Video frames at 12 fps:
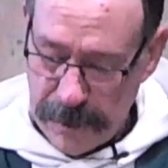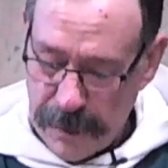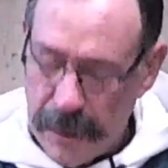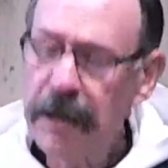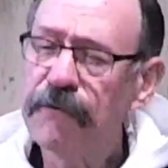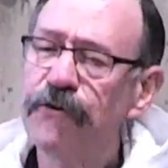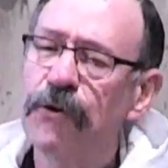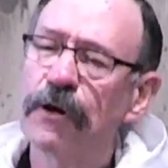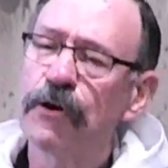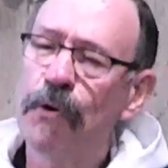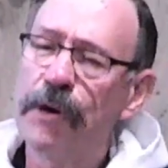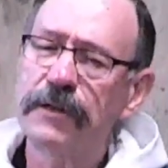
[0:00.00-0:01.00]
If you are
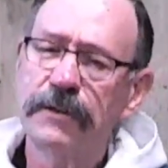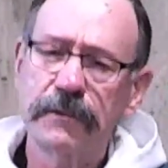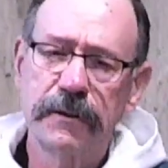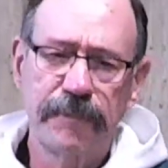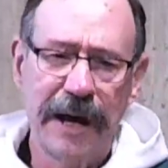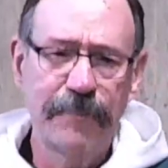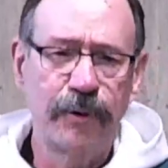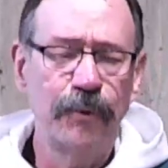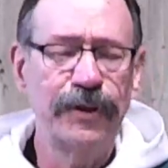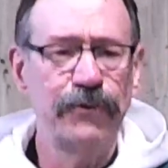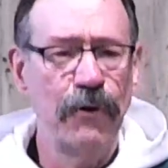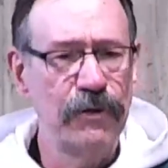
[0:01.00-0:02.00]
going to the Bible
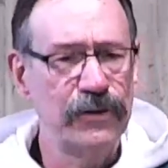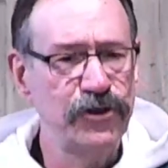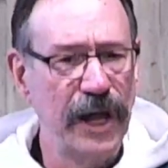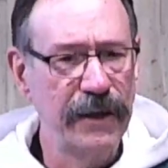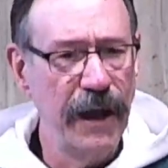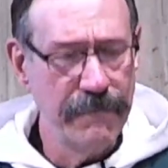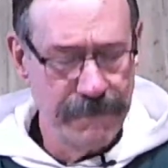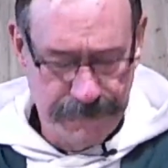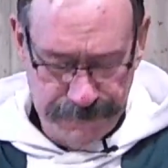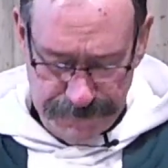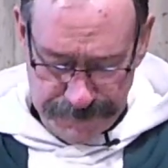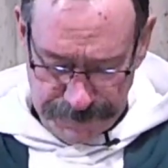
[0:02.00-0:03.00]
with your own agenda,
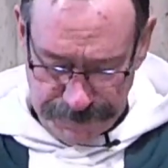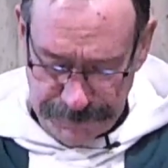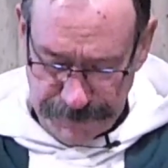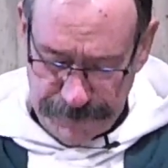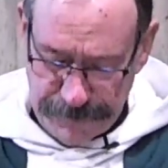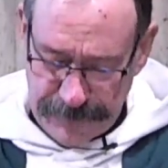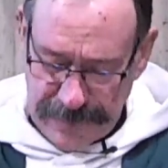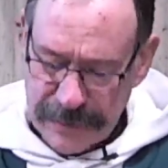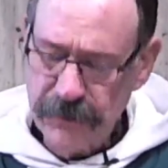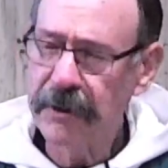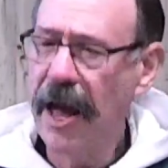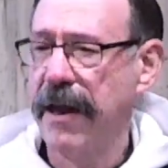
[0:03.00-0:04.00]
that's
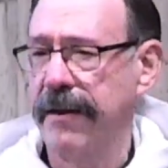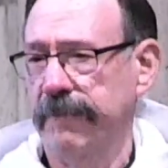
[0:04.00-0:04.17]
okay.